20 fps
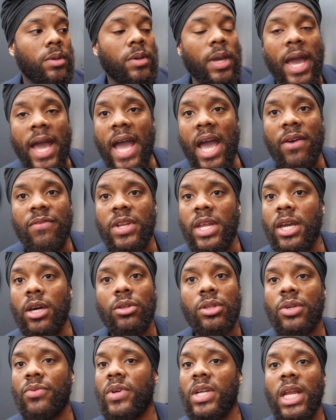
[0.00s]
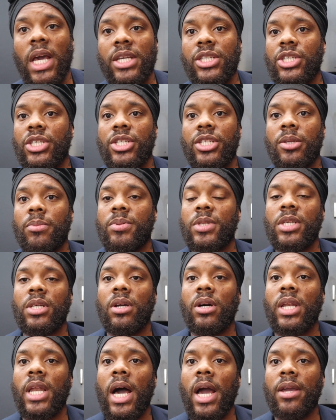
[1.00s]
having healthy relationships in
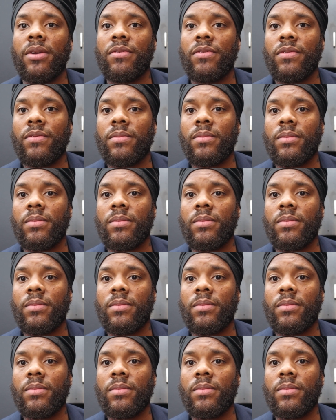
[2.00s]
your life.